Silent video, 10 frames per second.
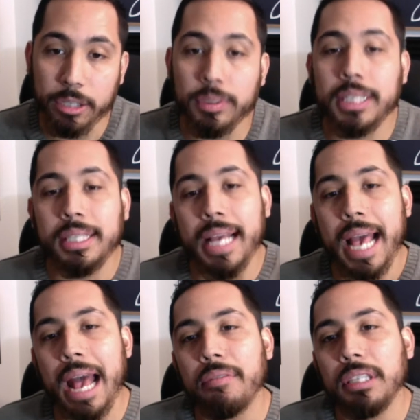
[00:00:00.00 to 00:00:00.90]
which is the
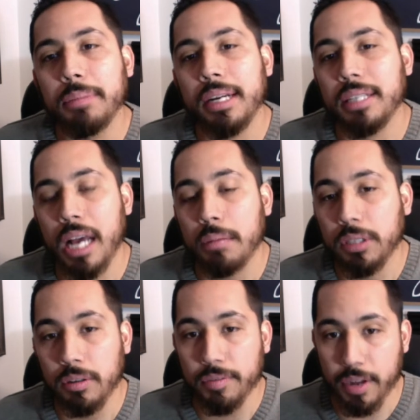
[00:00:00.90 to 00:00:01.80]
average amount of time
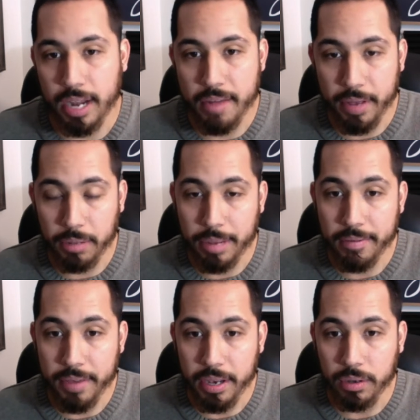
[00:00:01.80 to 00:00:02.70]
so far that I've held my
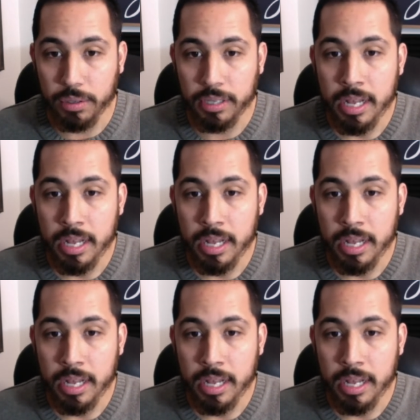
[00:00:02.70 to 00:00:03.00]
vehicles,